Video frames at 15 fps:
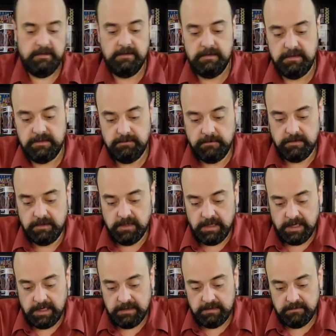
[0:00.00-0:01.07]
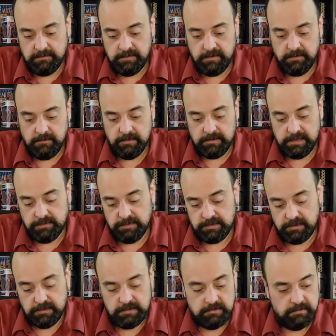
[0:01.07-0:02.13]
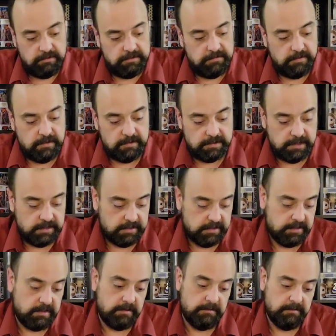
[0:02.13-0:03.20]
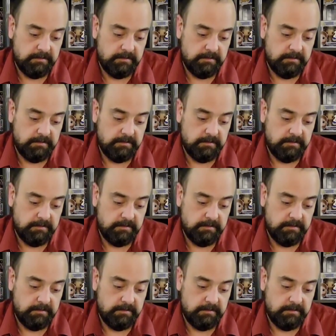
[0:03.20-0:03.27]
These were not very well temperature controlled as far as I could tell.